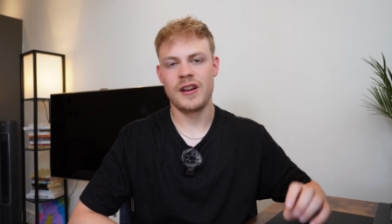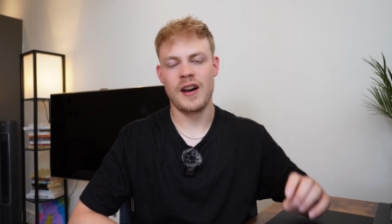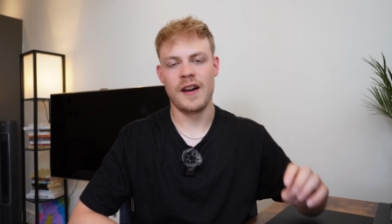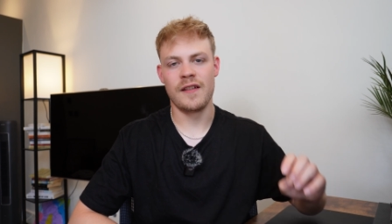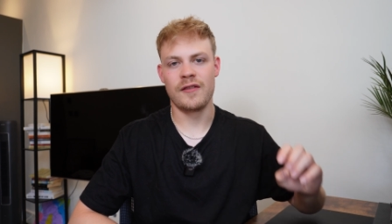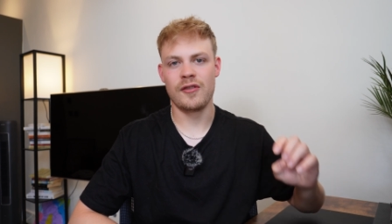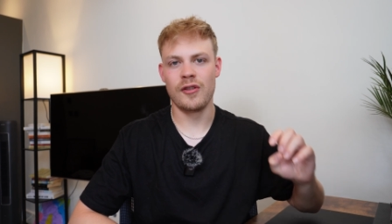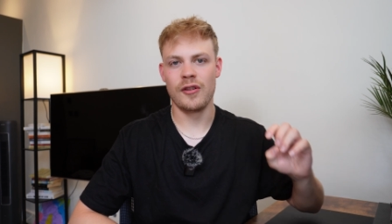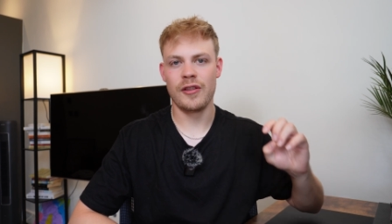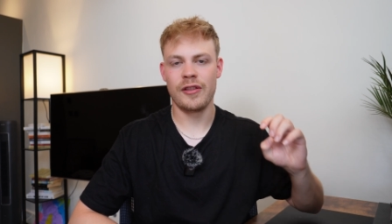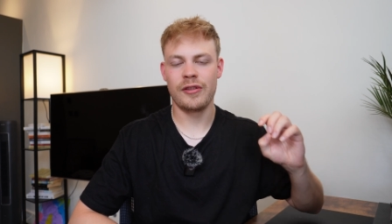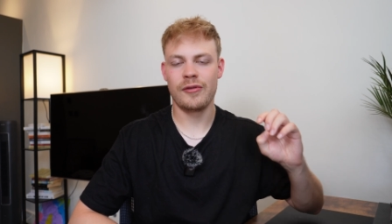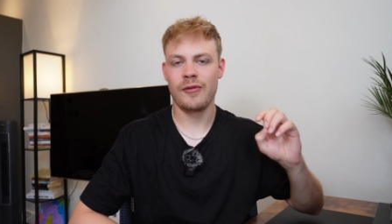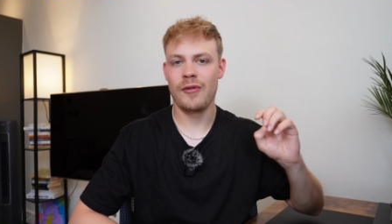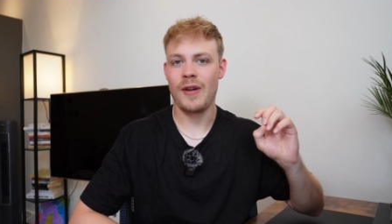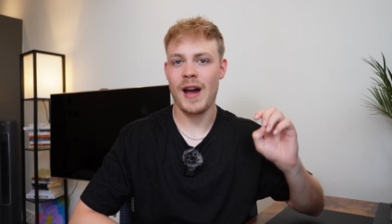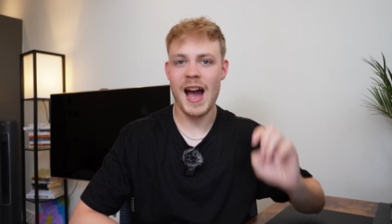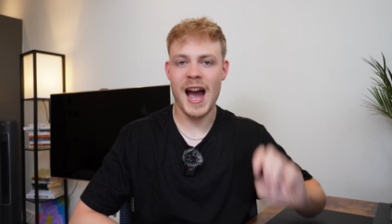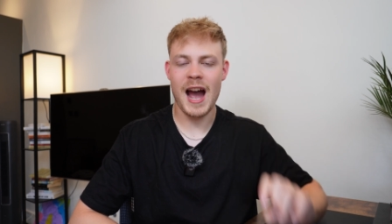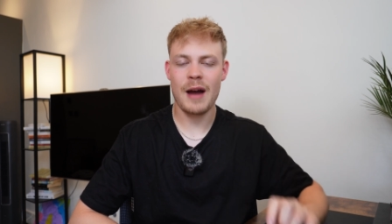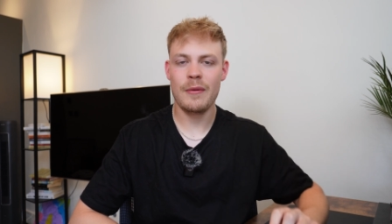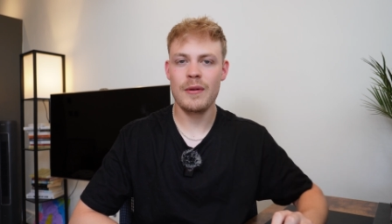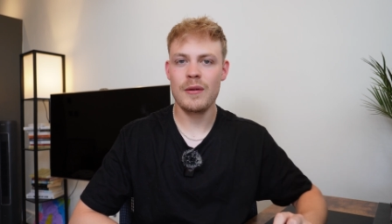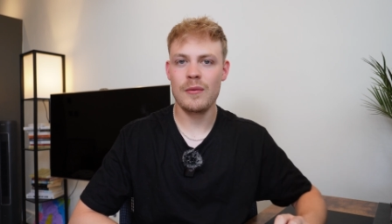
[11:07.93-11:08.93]
I've gone through
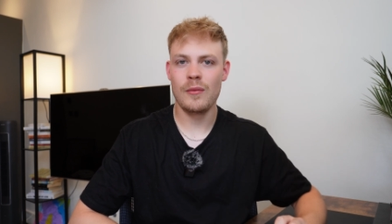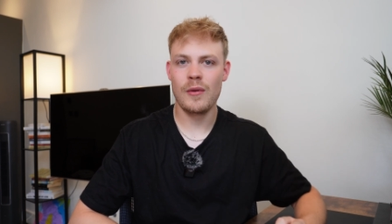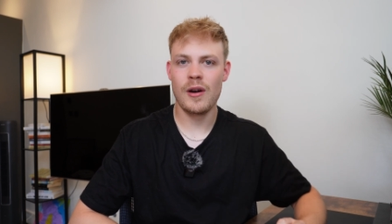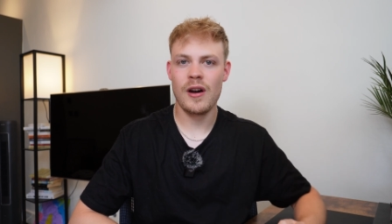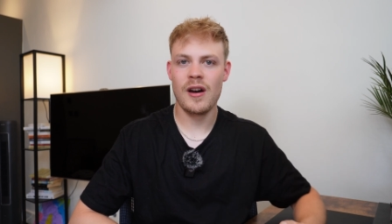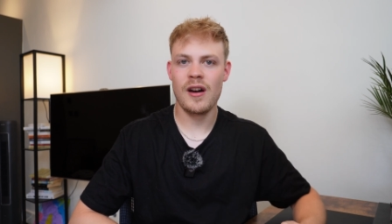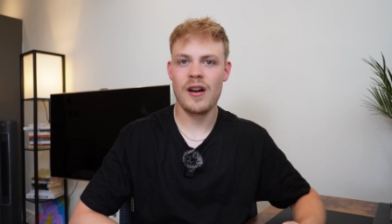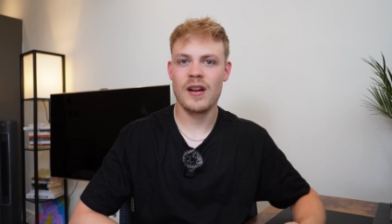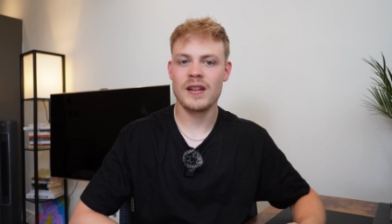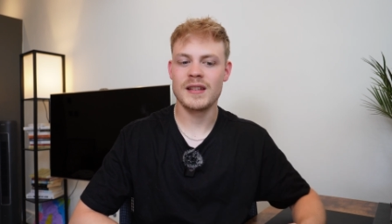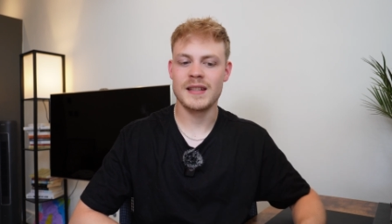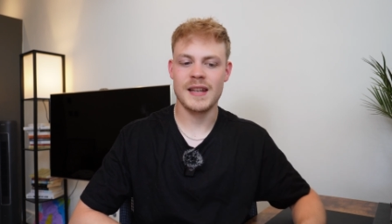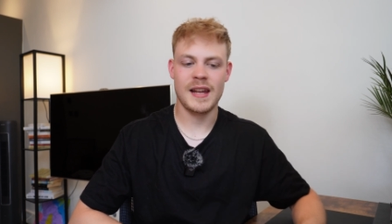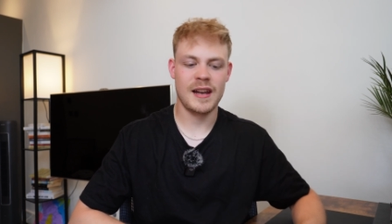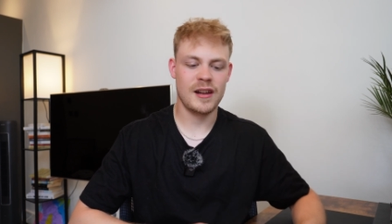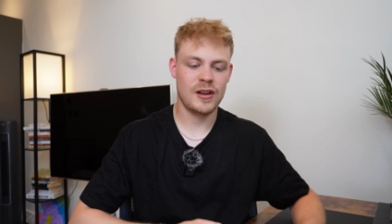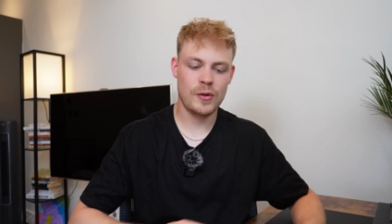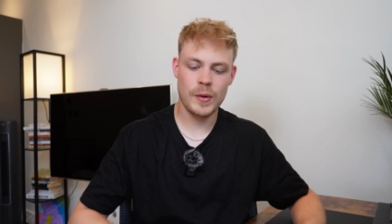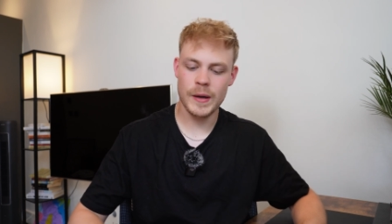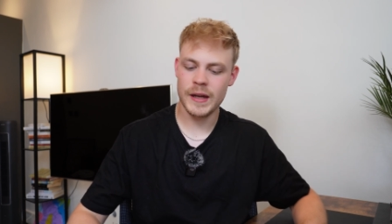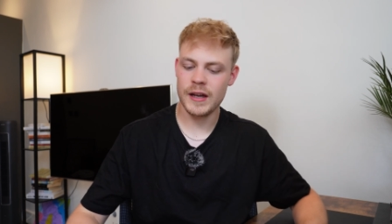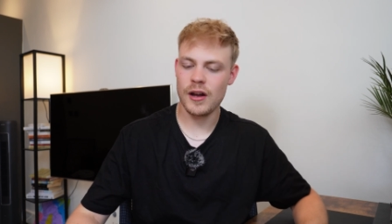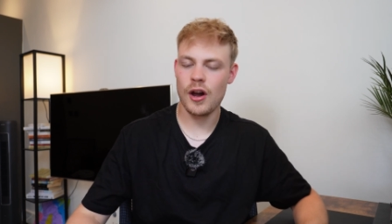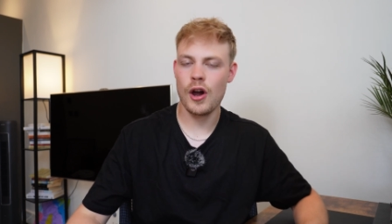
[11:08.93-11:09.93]
how it works and a
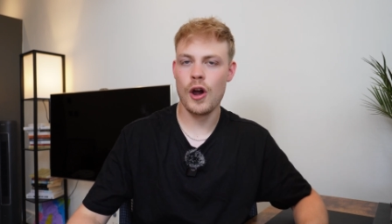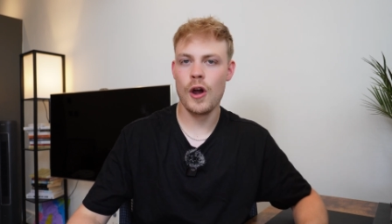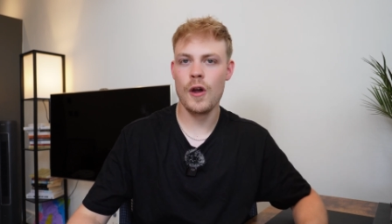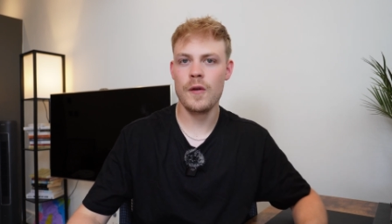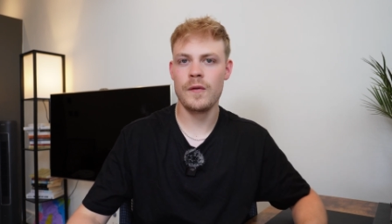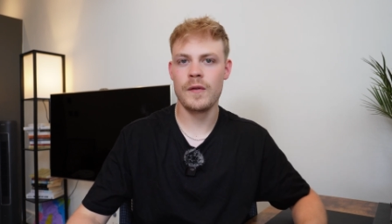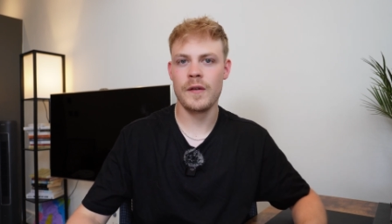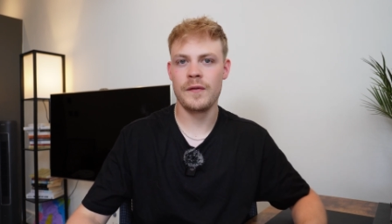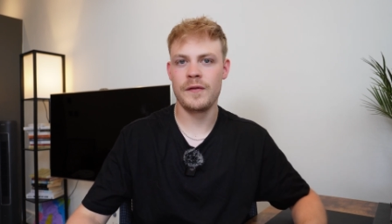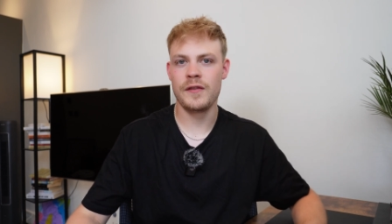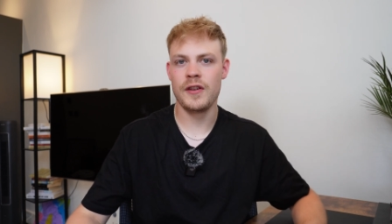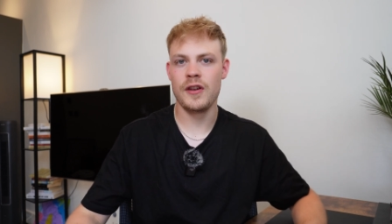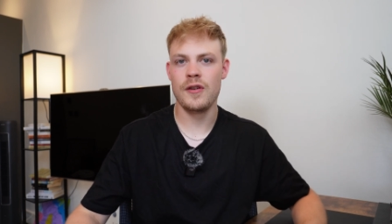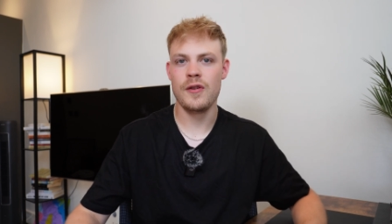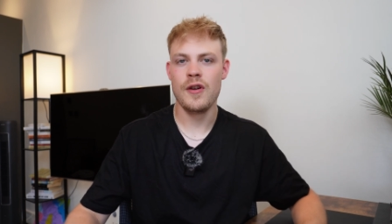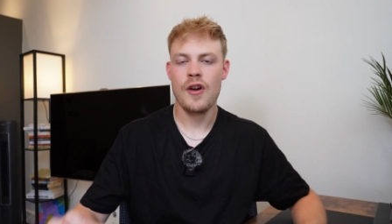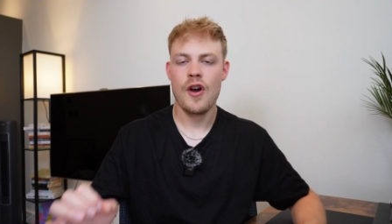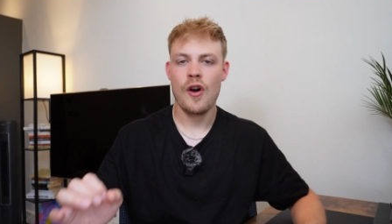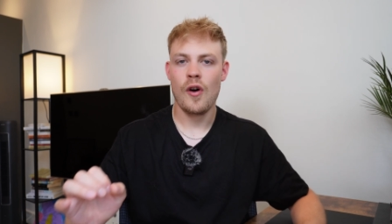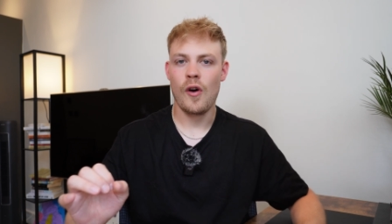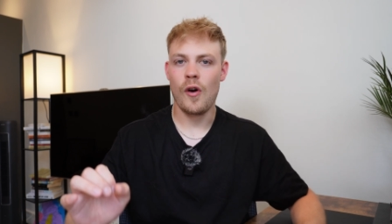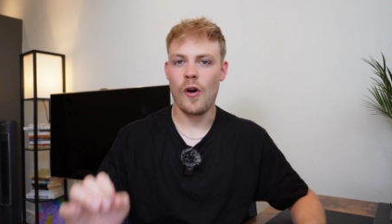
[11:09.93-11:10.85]
quick overview